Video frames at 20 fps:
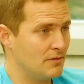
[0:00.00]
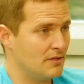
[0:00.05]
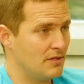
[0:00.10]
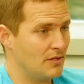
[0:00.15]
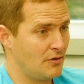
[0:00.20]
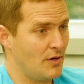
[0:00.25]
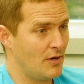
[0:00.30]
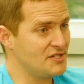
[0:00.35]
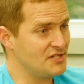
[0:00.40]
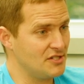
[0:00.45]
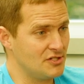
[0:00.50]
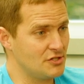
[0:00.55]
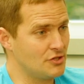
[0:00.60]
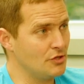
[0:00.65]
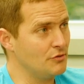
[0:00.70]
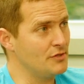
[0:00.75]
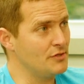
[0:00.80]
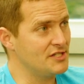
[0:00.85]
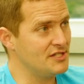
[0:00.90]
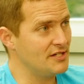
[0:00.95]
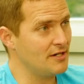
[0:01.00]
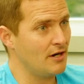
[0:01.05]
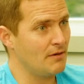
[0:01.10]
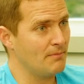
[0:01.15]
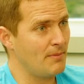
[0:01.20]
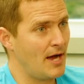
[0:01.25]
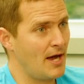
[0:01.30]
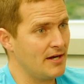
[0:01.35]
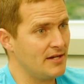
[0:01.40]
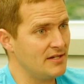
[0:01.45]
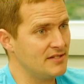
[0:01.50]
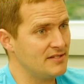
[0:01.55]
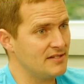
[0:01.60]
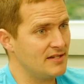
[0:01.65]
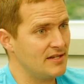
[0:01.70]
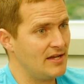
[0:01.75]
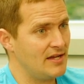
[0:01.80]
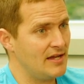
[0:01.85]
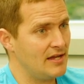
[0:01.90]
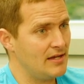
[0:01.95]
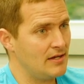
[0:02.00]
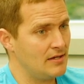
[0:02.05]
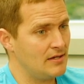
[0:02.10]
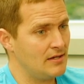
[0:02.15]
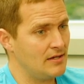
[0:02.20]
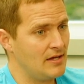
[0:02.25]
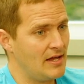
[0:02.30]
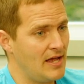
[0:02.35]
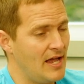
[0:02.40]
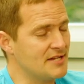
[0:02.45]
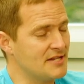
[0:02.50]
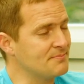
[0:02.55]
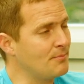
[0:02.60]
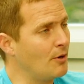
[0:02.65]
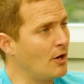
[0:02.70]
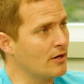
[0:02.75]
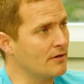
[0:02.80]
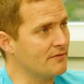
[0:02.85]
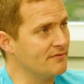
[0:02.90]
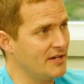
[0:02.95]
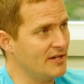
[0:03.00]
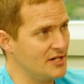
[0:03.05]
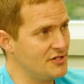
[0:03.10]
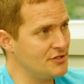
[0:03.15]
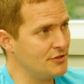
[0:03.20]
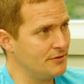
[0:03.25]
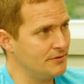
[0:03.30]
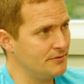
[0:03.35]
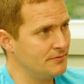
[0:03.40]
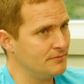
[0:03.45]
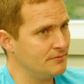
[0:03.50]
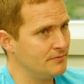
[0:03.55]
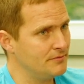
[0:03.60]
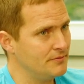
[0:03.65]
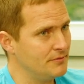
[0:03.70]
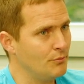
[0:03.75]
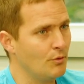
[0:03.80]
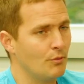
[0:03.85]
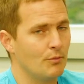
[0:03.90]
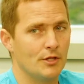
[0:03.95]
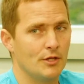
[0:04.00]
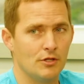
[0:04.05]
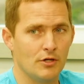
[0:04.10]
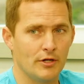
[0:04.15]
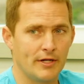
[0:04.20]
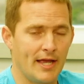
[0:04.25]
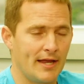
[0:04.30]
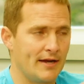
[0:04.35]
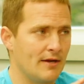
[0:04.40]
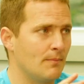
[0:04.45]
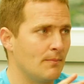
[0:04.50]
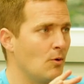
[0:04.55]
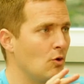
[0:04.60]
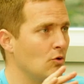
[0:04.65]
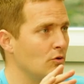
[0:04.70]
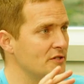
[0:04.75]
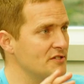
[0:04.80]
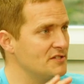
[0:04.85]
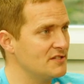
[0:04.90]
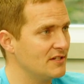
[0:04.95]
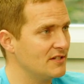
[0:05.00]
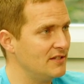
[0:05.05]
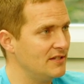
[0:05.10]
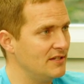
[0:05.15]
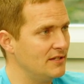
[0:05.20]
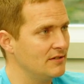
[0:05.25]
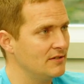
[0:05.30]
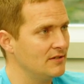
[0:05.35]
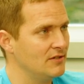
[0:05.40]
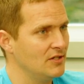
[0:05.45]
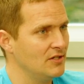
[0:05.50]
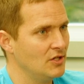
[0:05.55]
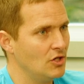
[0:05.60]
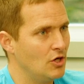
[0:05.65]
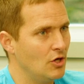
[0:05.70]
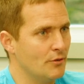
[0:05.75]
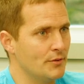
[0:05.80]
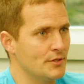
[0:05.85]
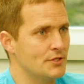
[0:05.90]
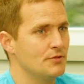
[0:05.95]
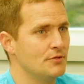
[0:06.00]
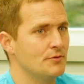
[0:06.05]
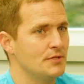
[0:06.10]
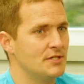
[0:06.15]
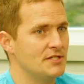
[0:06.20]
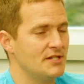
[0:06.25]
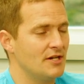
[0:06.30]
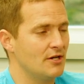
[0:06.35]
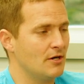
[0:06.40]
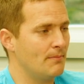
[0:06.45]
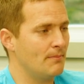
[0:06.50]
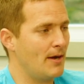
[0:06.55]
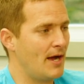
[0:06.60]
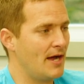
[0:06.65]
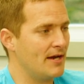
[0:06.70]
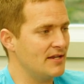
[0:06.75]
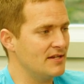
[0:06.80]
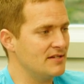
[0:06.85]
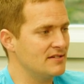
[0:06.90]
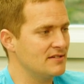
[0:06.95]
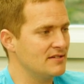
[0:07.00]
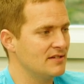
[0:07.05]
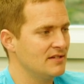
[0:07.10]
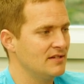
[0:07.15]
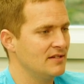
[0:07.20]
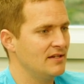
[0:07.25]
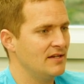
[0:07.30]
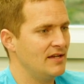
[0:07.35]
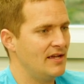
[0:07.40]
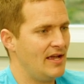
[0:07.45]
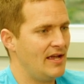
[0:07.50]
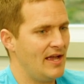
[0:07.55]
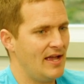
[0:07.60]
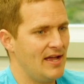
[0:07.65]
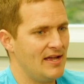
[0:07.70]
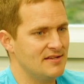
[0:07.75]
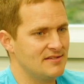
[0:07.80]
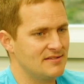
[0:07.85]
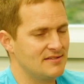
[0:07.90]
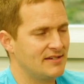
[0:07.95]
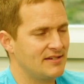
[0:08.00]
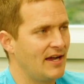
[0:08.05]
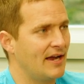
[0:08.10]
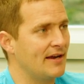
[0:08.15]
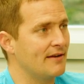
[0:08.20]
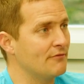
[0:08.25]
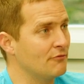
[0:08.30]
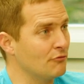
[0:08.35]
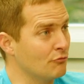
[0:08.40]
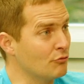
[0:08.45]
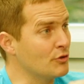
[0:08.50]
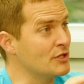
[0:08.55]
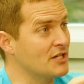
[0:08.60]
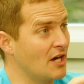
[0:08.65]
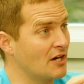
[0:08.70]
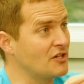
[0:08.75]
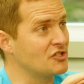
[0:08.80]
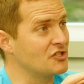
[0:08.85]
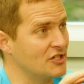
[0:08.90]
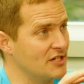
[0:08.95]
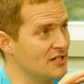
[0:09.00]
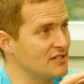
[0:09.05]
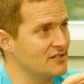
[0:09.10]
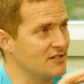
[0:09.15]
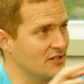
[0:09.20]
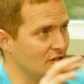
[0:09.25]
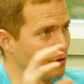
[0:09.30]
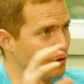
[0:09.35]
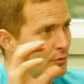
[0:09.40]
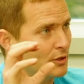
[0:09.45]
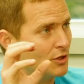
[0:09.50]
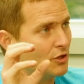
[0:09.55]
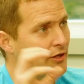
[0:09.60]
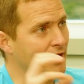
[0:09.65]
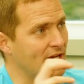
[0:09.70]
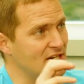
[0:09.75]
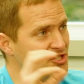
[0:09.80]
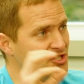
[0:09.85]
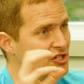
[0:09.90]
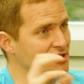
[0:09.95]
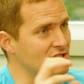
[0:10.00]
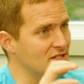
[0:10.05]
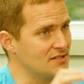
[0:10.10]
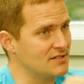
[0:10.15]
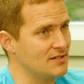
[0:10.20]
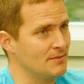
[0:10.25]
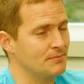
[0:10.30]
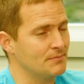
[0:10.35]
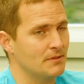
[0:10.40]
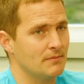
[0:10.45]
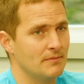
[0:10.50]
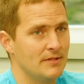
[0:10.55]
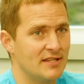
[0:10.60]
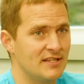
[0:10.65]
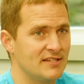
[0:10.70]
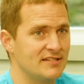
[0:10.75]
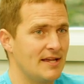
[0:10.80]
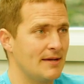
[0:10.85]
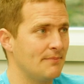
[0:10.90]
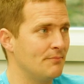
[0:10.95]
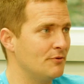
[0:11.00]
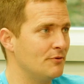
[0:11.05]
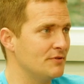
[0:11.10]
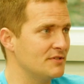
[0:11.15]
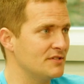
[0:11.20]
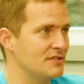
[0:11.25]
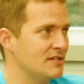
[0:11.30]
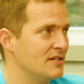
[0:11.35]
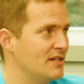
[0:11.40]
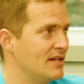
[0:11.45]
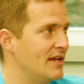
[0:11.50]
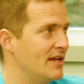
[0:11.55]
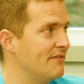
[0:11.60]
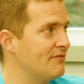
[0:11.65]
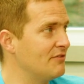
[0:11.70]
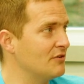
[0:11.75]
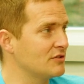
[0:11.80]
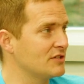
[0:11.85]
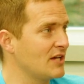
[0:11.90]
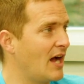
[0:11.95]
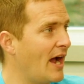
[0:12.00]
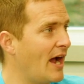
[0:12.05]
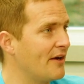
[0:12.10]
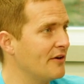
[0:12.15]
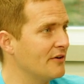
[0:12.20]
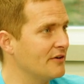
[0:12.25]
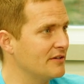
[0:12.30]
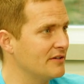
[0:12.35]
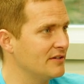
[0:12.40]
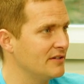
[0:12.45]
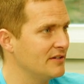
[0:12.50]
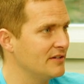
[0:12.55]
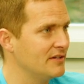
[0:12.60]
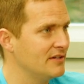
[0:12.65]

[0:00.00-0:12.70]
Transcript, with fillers: the question is do we see our bodies as part of nature where we look at them holistically or do we see our bodies as kind of reductionistic or we look at just a symptom? And the example is if you're tired,